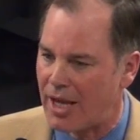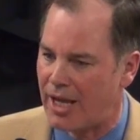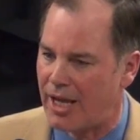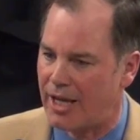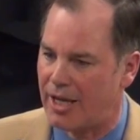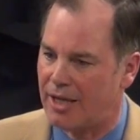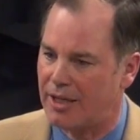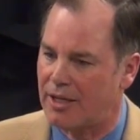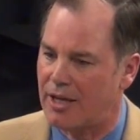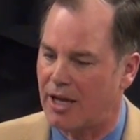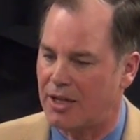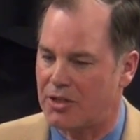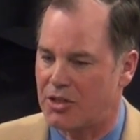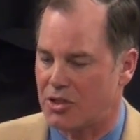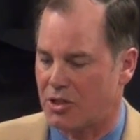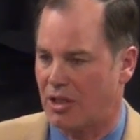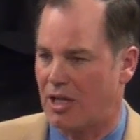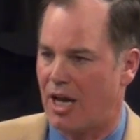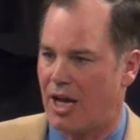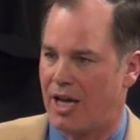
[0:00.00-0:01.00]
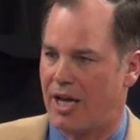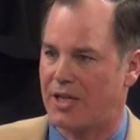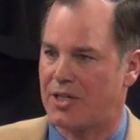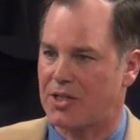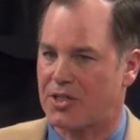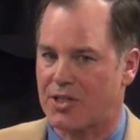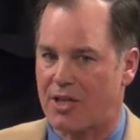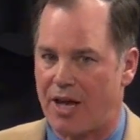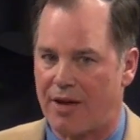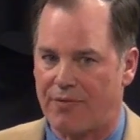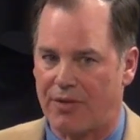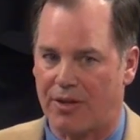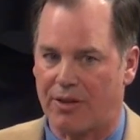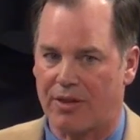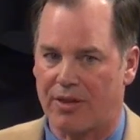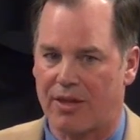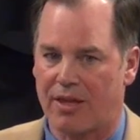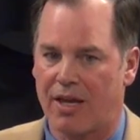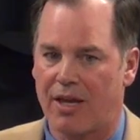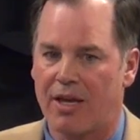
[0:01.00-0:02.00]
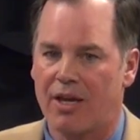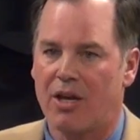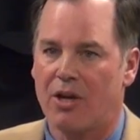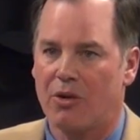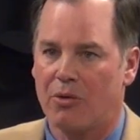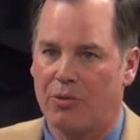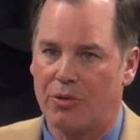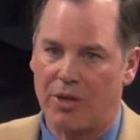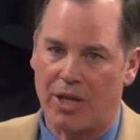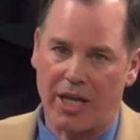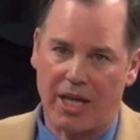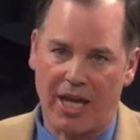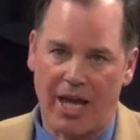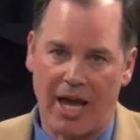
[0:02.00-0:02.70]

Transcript: And on July 7th, when they